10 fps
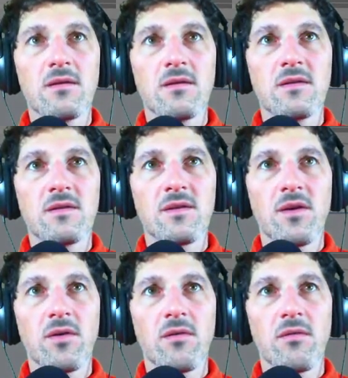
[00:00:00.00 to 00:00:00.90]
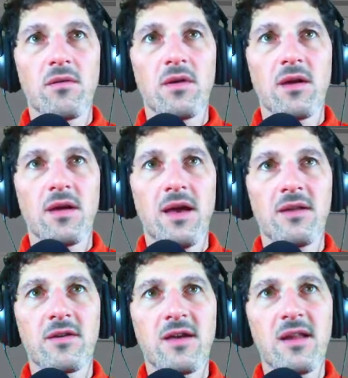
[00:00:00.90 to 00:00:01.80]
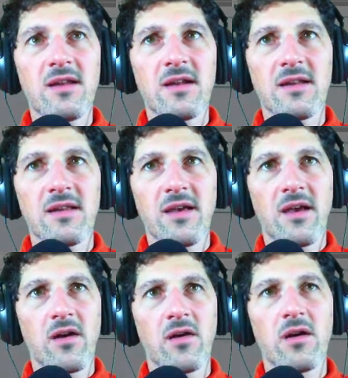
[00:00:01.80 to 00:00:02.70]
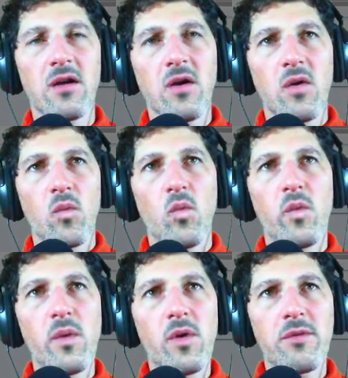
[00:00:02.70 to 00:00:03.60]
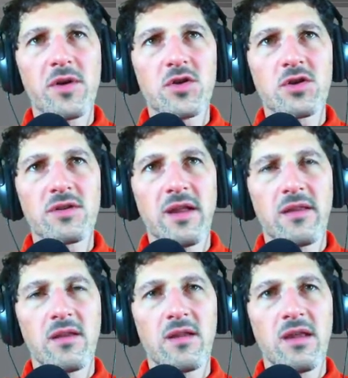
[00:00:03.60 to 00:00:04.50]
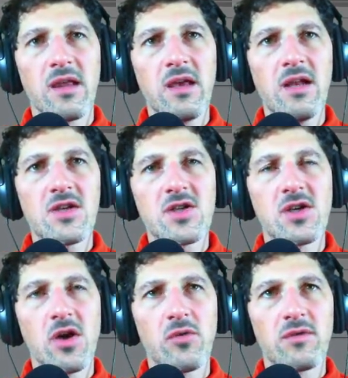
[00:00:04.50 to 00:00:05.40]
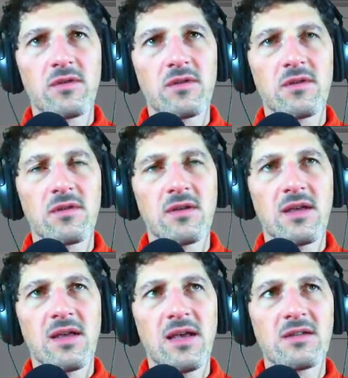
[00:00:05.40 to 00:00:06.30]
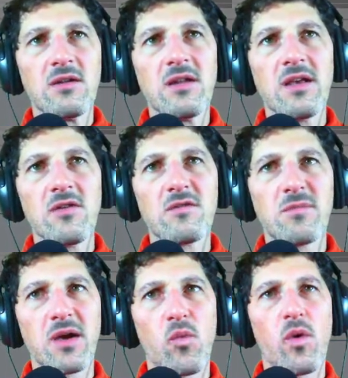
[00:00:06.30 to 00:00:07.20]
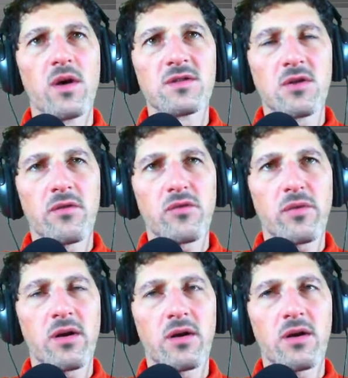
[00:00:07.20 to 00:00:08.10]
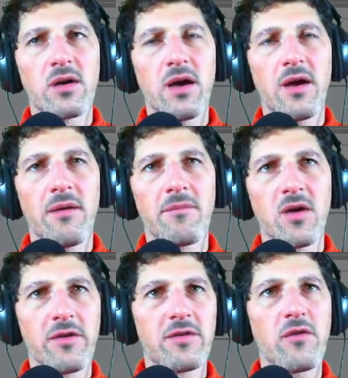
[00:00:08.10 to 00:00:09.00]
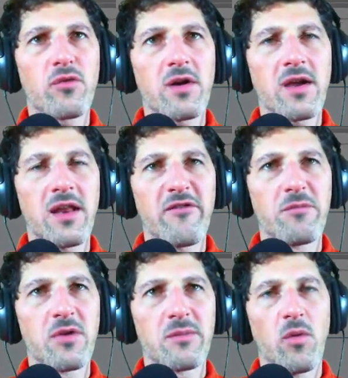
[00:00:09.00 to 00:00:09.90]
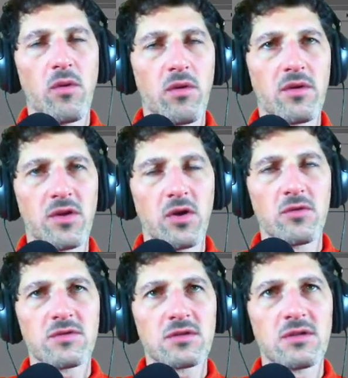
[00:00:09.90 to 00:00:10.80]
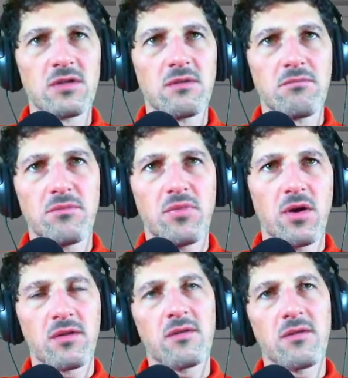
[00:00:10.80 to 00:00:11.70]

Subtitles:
So, and the cardinality here, we want to make sure that each node is only used by one software. A software can have multiple nodes, but